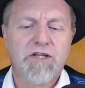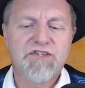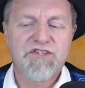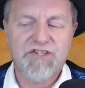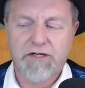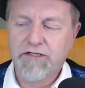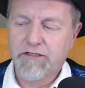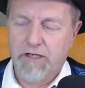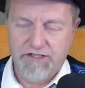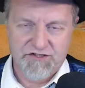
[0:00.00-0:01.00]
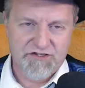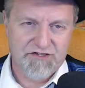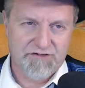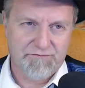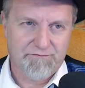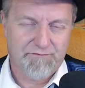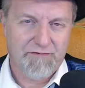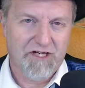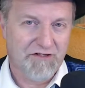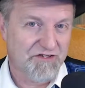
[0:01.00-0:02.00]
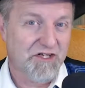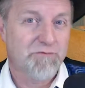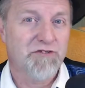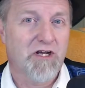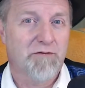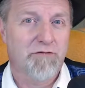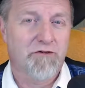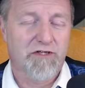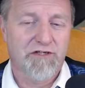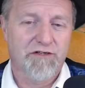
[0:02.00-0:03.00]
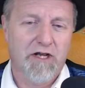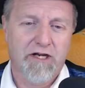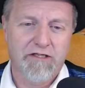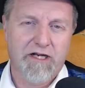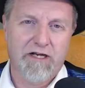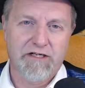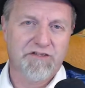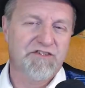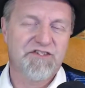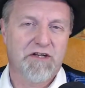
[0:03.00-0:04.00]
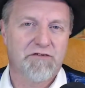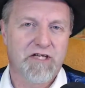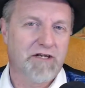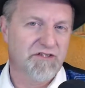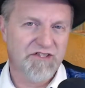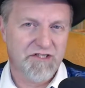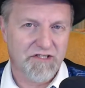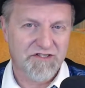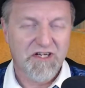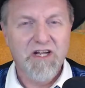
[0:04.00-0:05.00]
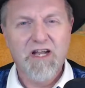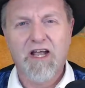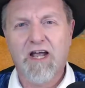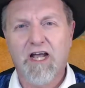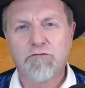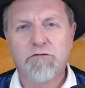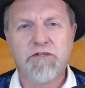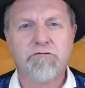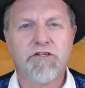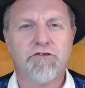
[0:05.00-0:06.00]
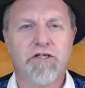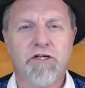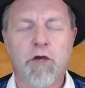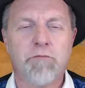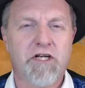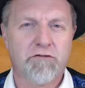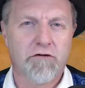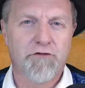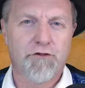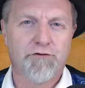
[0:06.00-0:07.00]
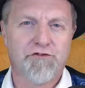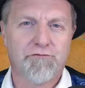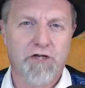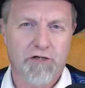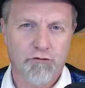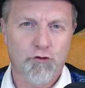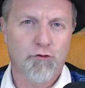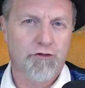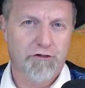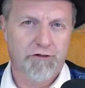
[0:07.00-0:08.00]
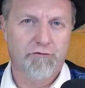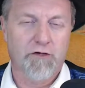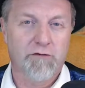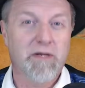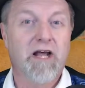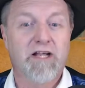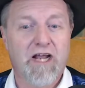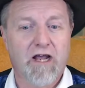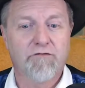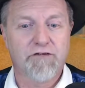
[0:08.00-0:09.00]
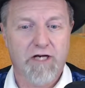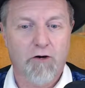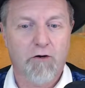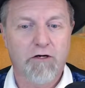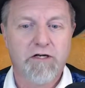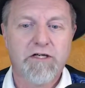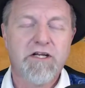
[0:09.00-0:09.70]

Sunday nights at the same time period, 9, 8, 7, and 6, I will be doing mini reviews of Doctor Who that are going to run about a half an hour.